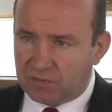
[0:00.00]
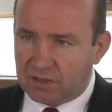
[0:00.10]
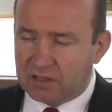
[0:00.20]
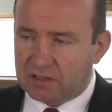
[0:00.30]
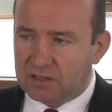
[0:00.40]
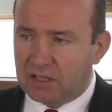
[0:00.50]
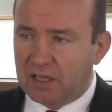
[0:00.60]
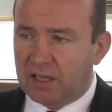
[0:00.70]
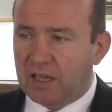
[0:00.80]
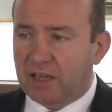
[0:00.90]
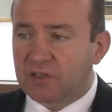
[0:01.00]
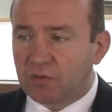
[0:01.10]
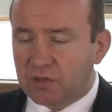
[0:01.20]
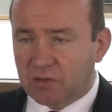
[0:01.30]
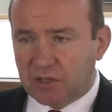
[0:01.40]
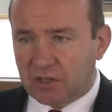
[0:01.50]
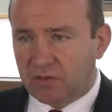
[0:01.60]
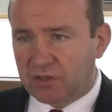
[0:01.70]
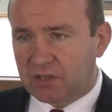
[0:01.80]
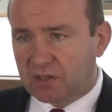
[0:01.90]
for this. And he's also
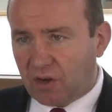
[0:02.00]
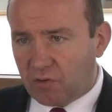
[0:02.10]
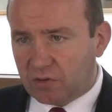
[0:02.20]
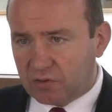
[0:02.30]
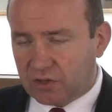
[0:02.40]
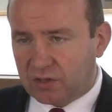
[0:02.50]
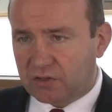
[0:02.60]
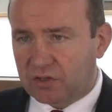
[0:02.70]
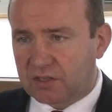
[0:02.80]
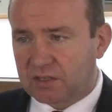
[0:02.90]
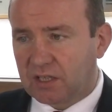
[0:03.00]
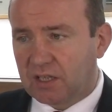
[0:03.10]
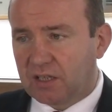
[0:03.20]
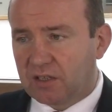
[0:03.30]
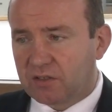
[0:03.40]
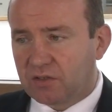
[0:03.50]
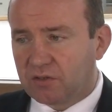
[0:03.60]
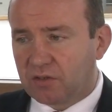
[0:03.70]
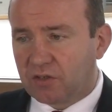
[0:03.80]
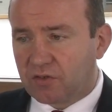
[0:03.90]
encouraging local churches
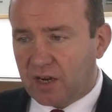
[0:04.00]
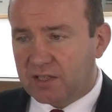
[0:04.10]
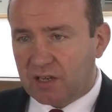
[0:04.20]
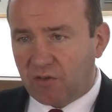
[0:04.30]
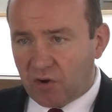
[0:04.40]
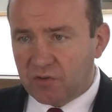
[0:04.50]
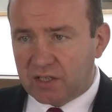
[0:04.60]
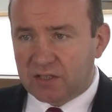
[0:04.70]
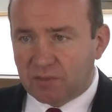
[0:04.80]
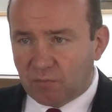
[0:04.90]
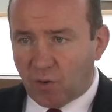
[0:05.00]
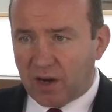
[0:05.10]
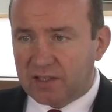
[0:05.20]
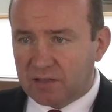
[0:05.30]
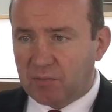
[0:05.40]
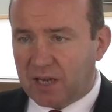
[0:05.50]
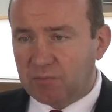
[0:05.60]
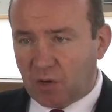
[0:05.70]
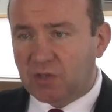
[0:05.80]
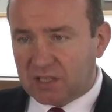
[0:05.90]
to address their own needs in ways that
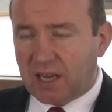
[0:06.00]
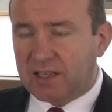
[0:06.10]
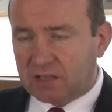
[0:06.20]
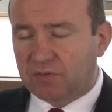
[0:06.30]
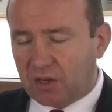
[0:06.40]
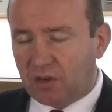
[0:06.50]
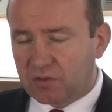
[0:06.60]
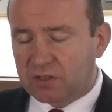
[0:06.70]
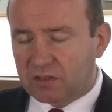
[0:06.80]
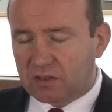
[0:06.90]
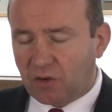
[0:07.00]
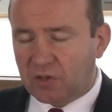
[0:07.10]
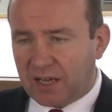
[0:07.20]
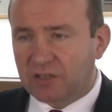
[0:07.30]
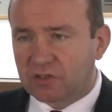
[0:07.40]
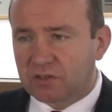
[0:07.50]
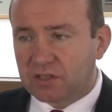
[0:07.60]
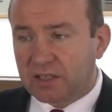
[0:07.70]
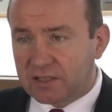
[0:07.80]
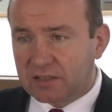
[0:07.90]
make most sense for those
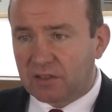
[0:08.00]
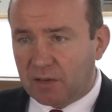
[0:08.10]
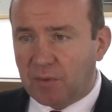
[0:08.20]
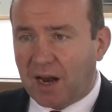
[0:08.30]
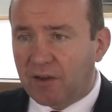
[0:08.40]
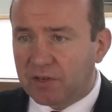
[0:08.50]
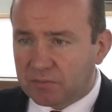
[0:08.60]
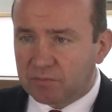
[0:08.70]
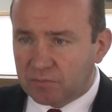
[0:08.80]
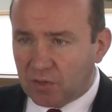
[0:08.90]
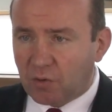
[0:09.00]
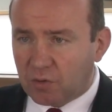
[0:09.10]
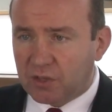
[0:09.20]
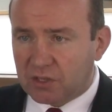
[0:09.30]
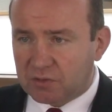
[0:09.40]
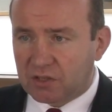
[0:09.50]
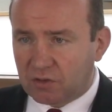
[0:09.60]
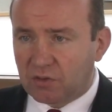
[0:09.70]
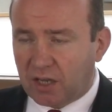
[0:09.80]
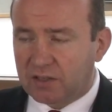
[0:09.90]
locations. And he's empowering local bishops to
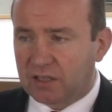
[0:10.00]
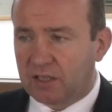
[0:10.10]
do that,